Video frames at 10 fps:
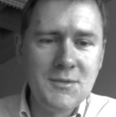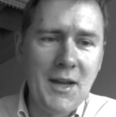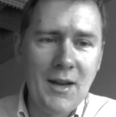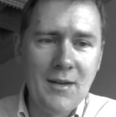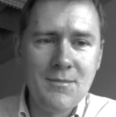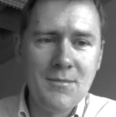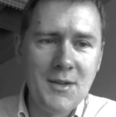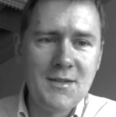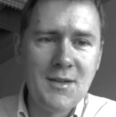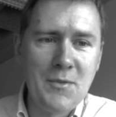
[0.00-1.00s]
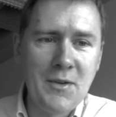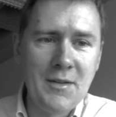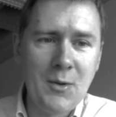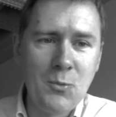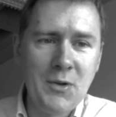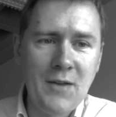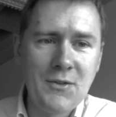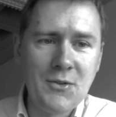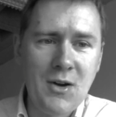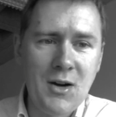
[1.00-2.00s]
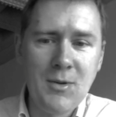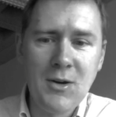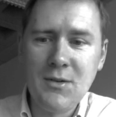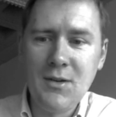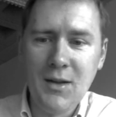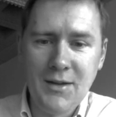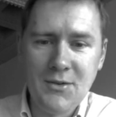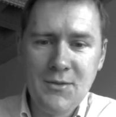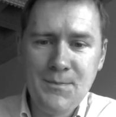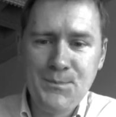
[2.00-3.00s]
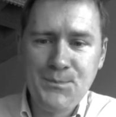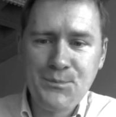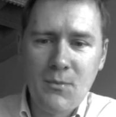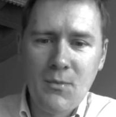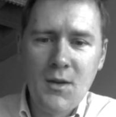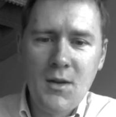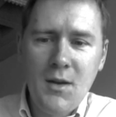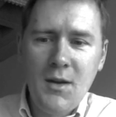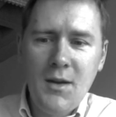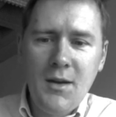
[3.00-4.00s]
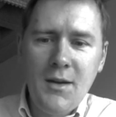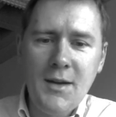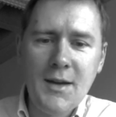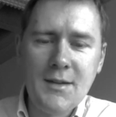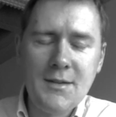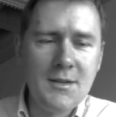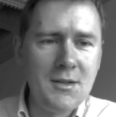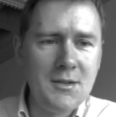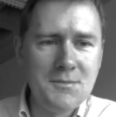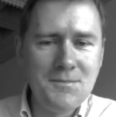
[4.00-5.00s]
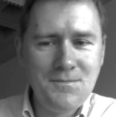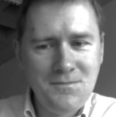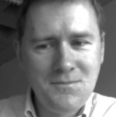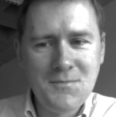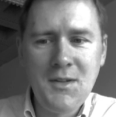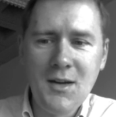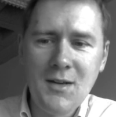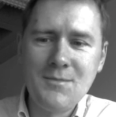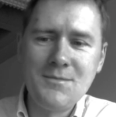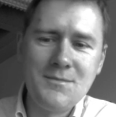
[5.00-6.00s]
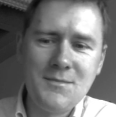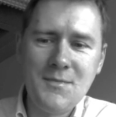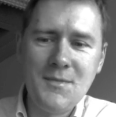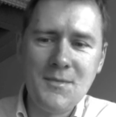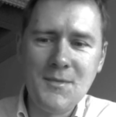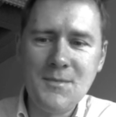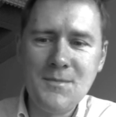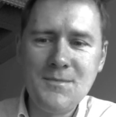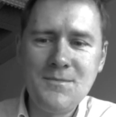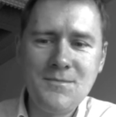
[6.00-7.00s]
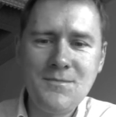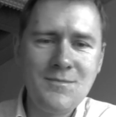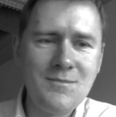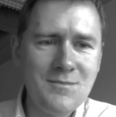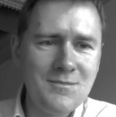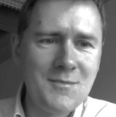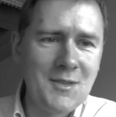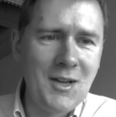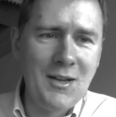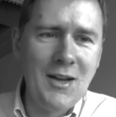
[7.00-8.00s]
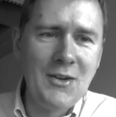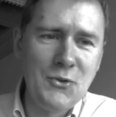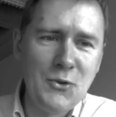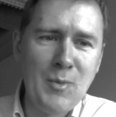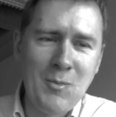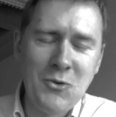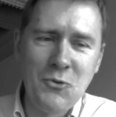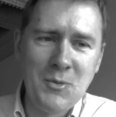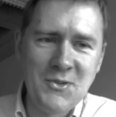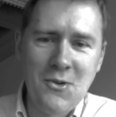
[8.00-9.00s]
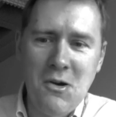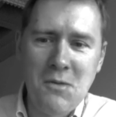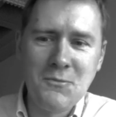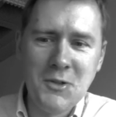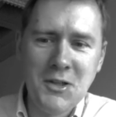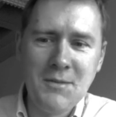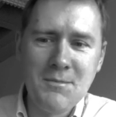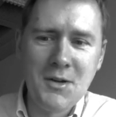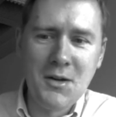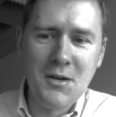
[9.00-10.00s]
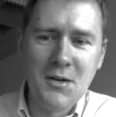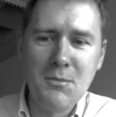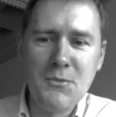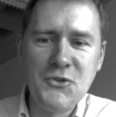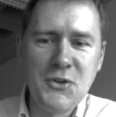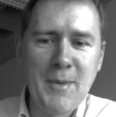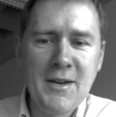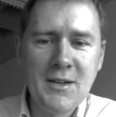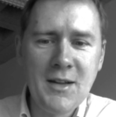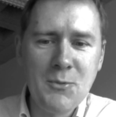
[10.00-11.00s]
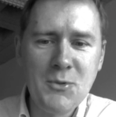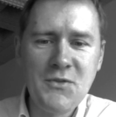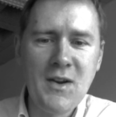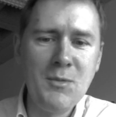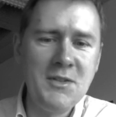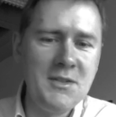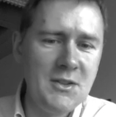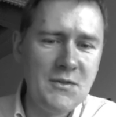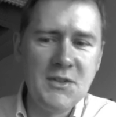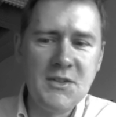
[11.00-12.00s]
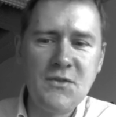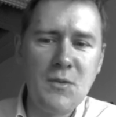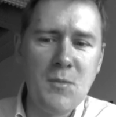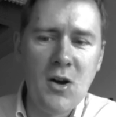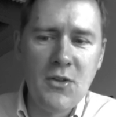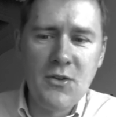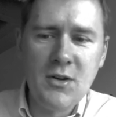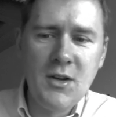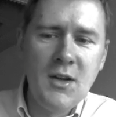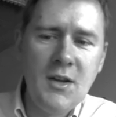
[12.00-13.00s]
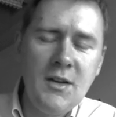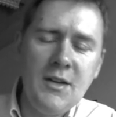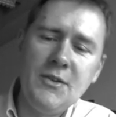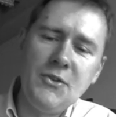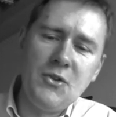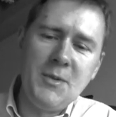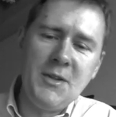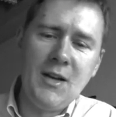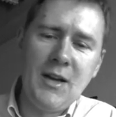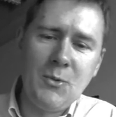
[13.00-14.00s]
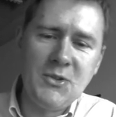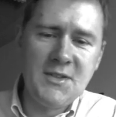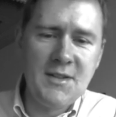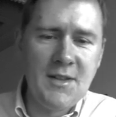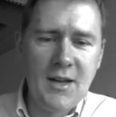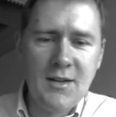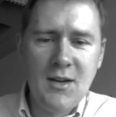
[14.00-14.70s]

again, that's something that we'd have to talk about later. And um, yeah, mm, I'd like you to remember Grimm's Law, really. Um, the Germanic language family differs from other Indo-European languages in that